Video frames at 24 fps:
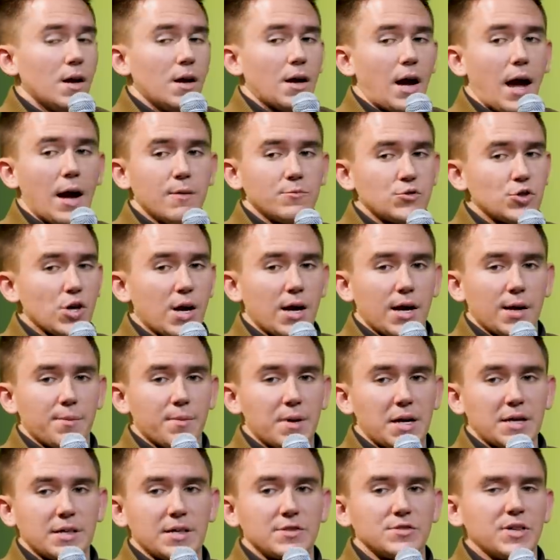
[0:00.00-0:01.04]
I'm trying,
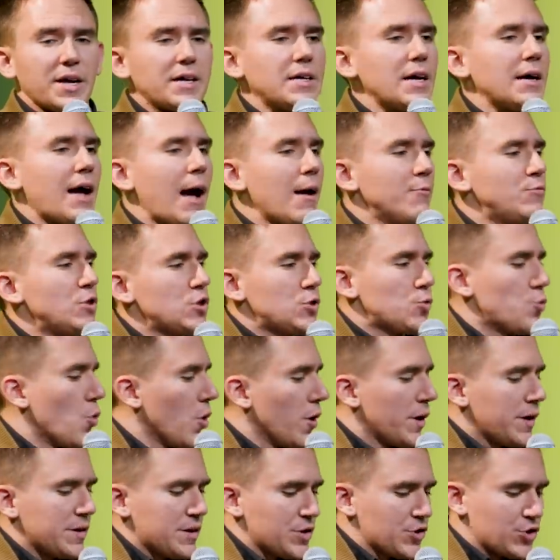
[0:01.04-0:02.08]
man. Because like, I'm just
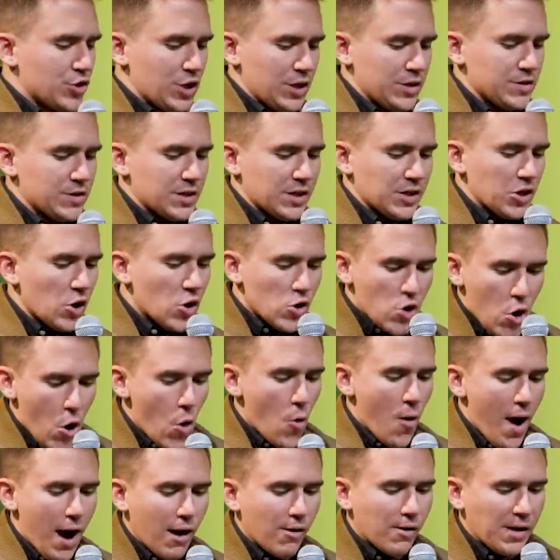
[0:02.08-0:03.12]
worried that she's going to go
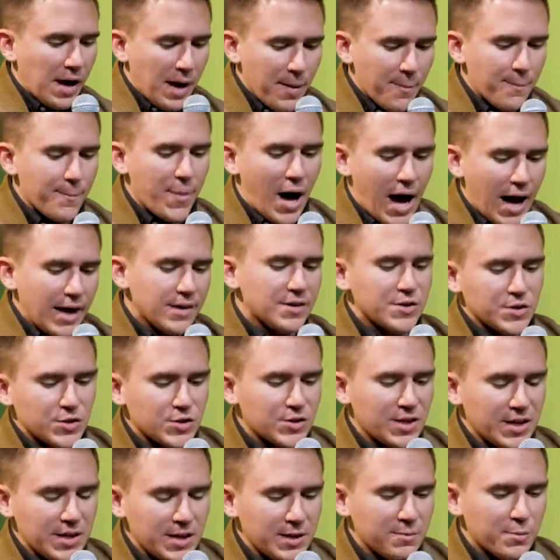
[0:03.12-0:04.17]
out and buy this
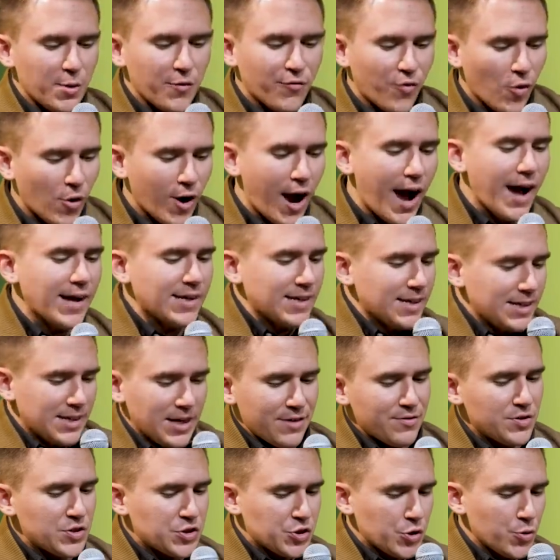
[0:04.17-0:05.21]
thing before I can give
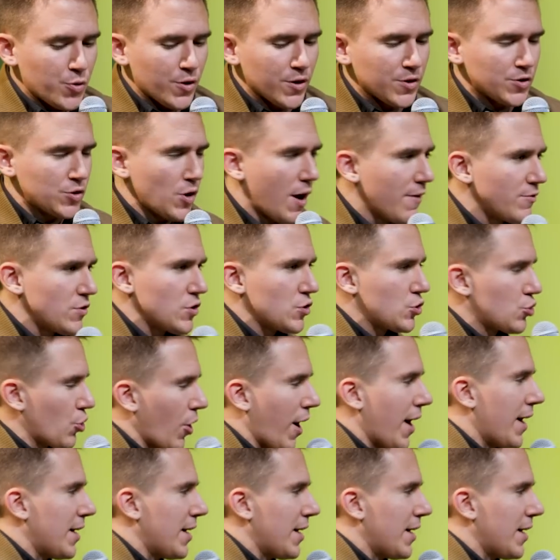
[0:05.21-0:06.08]
it to her. So I've just